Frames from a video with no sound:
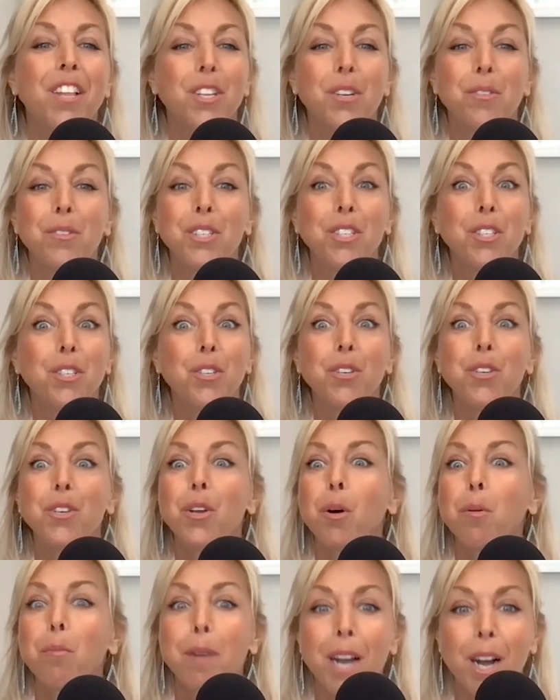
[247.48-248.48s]
There was
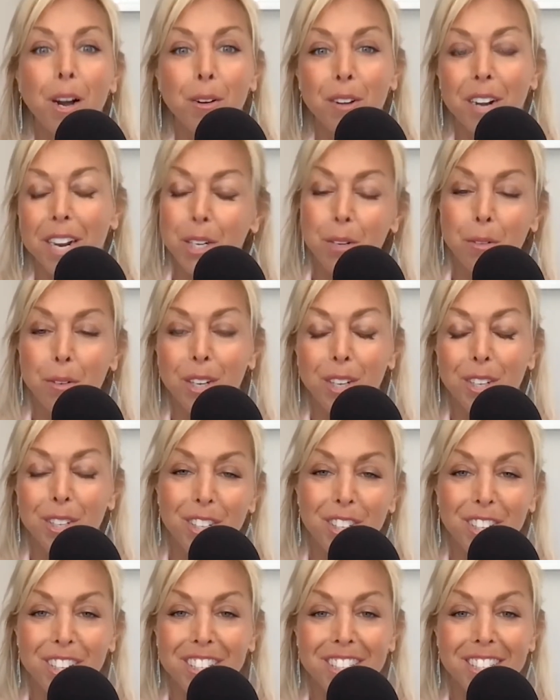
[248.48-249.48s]
no power anywhere in New
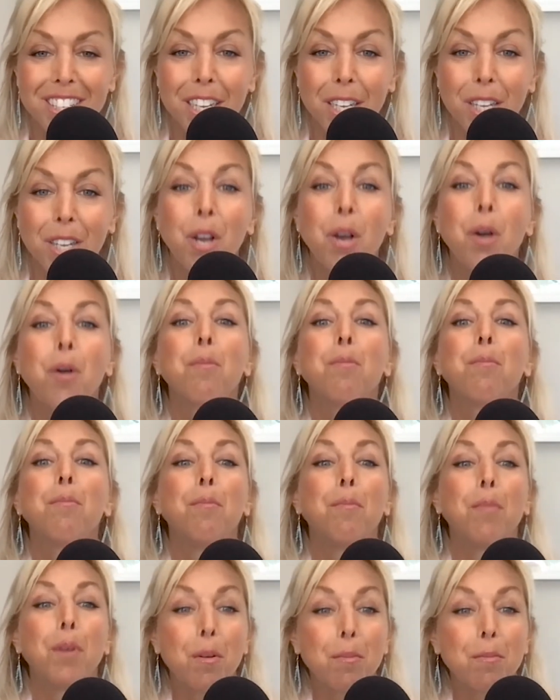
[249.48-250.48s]
York City,
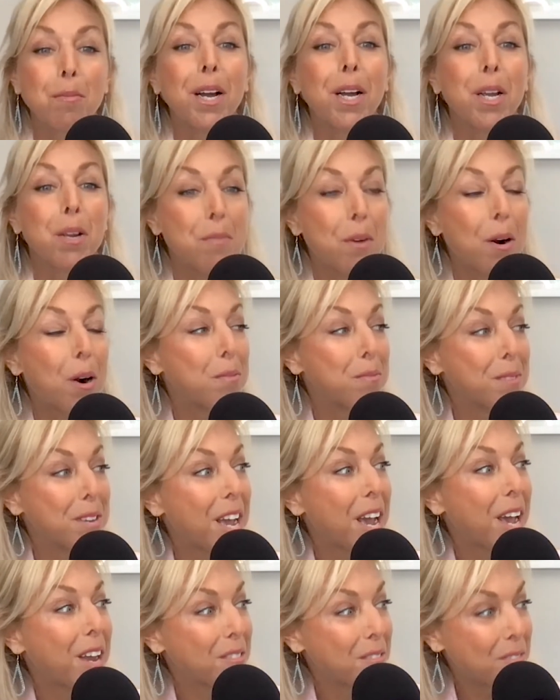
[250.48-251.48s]
but my apartment
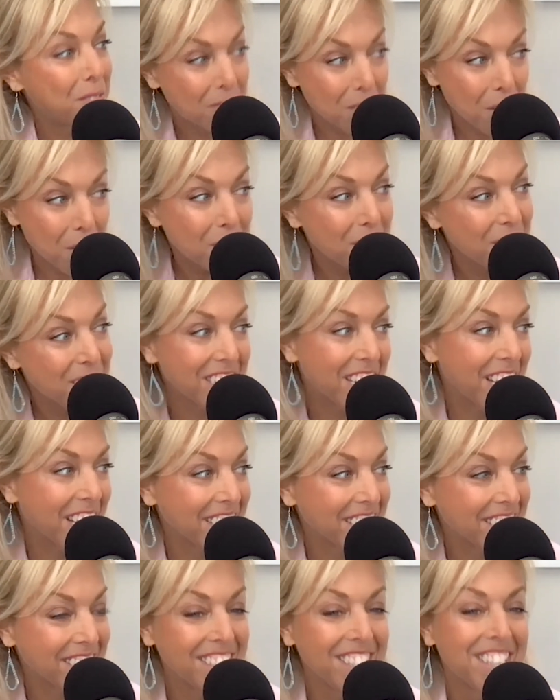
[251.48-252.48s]
had a phone
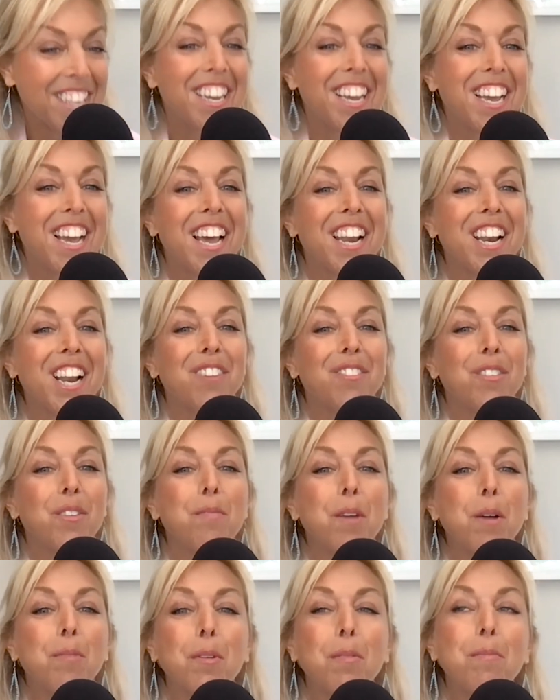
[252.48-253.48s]
jack. And I
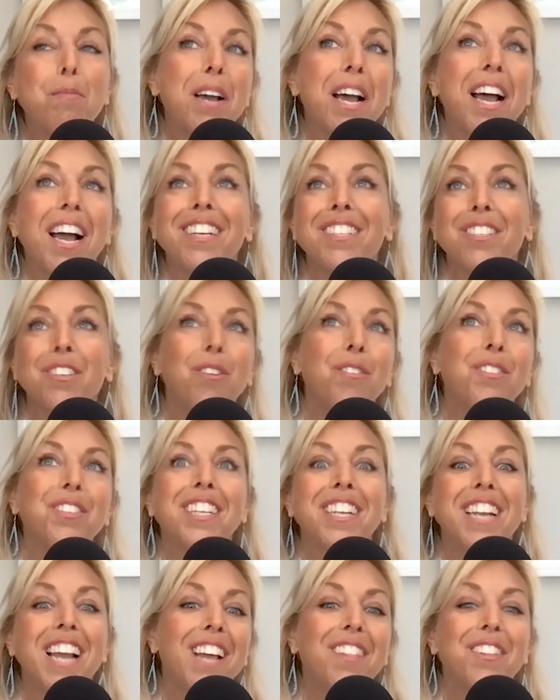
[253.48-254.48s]
remember Max all of a
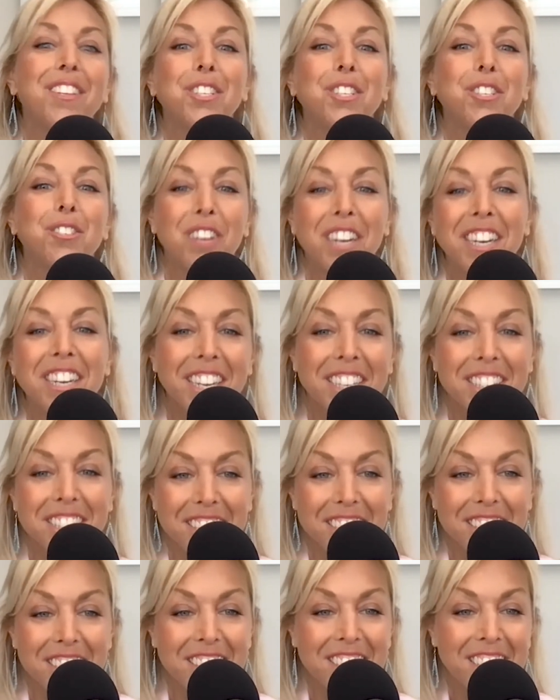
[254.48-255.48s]
sudden had this great
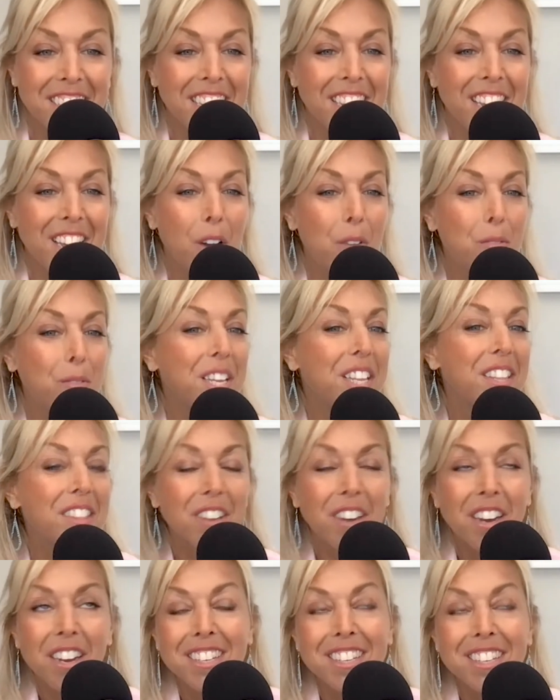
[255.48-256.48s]
idea. And we
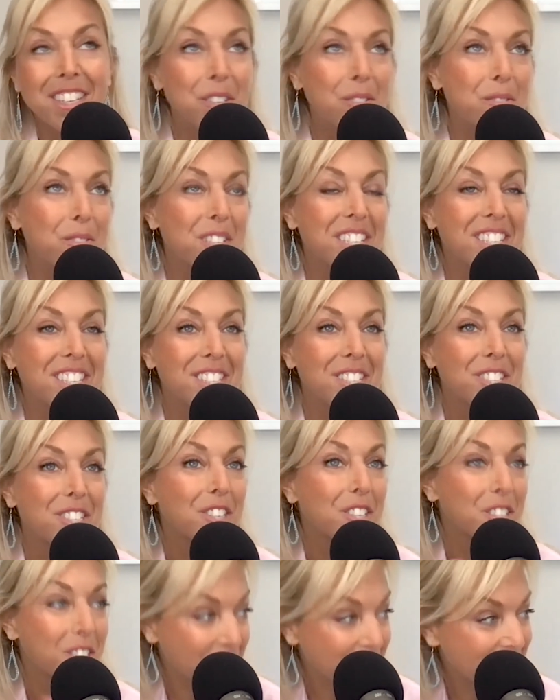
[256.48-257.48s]
thought he was
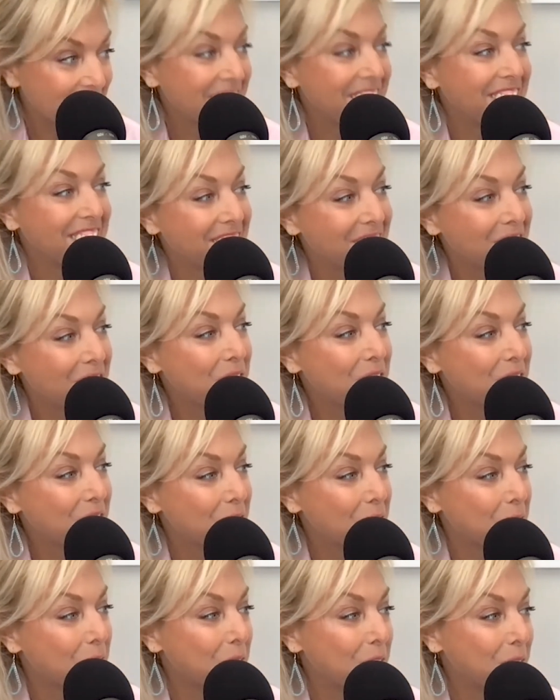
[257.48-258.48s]
crazy because
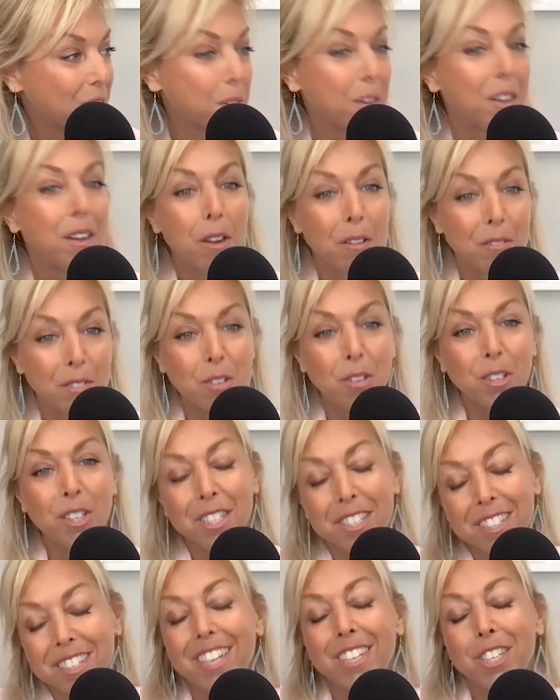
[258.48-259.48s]
there was, of
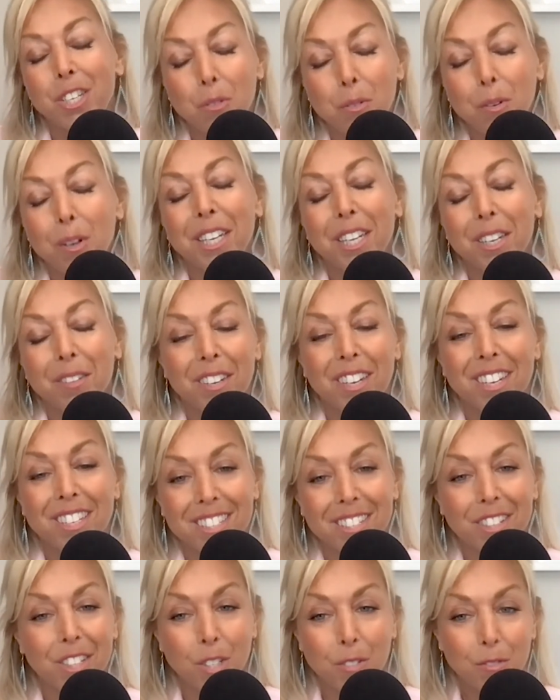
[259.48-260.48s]
course, like 20 of us
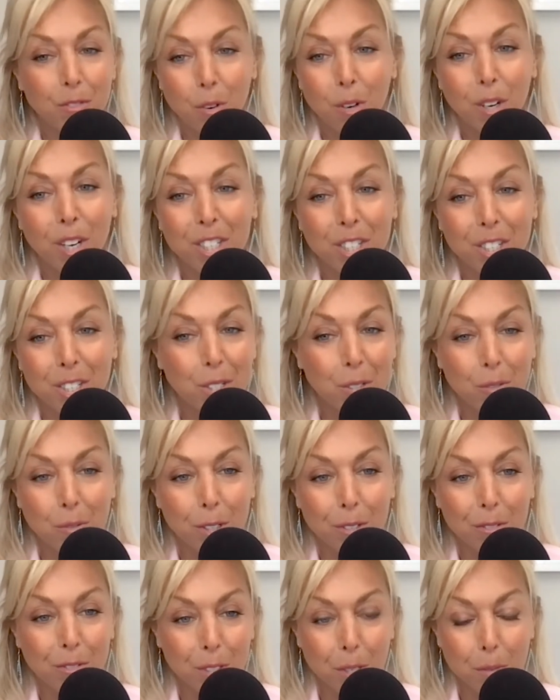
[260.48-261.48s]
in this 400
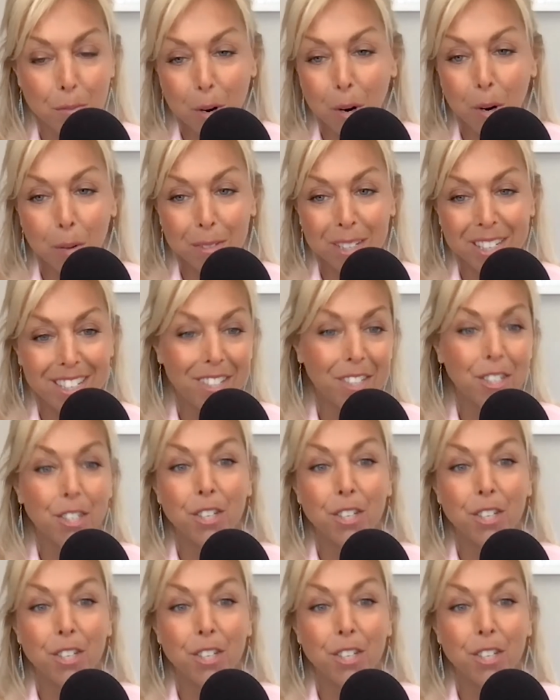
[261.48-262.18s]
square foot apartment in the